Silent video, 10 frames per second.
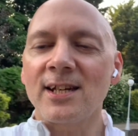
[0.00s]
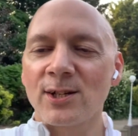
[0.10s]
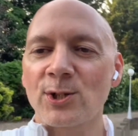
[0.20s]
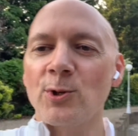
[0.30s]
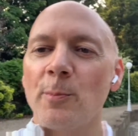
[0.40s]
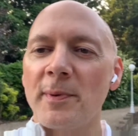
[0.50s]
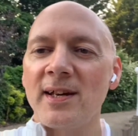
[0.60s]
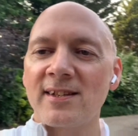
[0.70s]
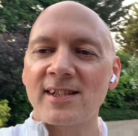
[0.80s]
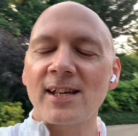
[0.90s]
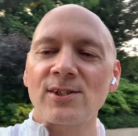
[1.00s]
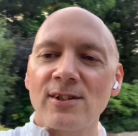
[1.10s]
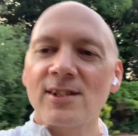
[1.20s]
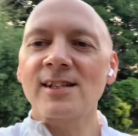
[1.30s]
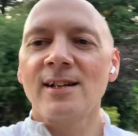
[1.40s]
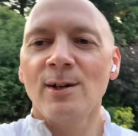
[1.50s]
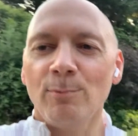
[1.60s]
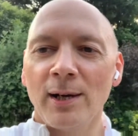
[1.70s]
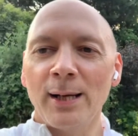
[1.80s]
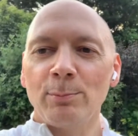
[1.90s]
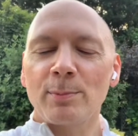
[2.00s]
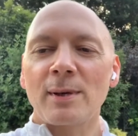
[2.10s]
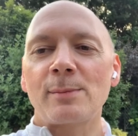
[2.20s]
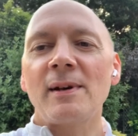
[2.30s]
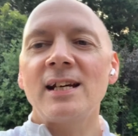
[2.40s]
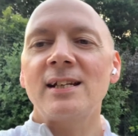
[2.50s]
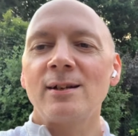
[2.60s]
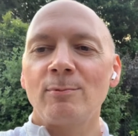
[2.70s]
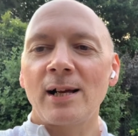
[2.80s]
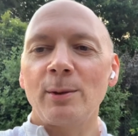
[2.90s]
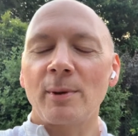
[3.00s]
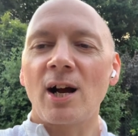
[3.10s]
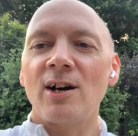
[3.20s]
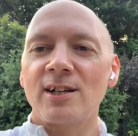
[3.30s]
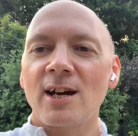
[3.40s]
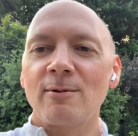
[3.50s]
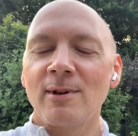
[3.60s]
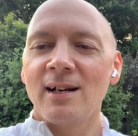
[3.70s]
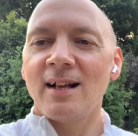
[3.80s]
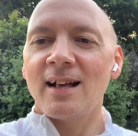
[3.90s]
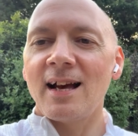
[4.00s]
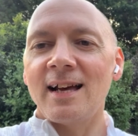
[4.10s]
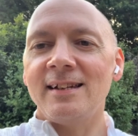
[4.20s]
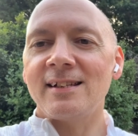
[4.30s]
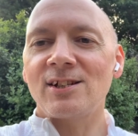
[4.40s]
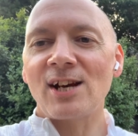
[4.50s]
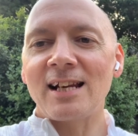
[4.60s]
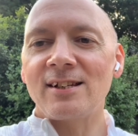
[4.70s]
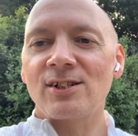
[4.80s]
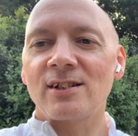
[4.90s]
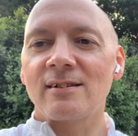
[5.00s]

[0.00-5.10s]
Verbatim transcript: short burst sessions will help with my speed, will help my cardio, and it's a challenge.